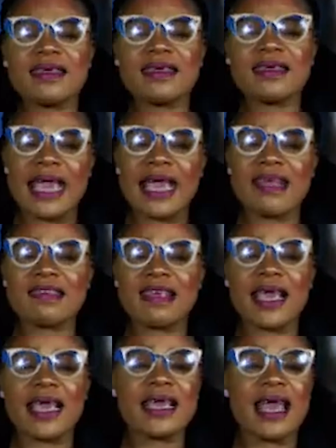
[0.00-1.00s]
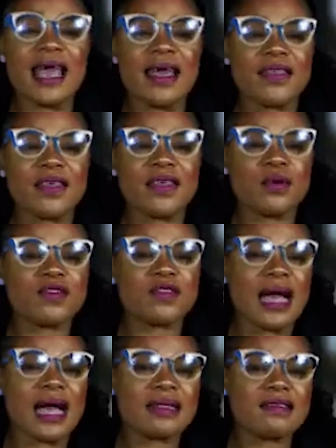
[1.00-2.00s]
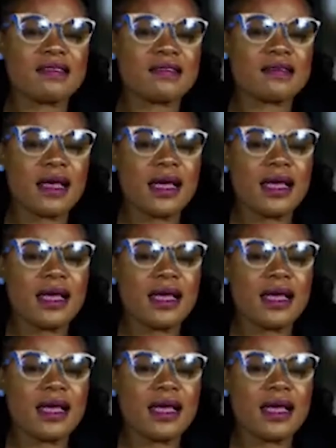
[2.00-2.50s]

the ASA ethical stance.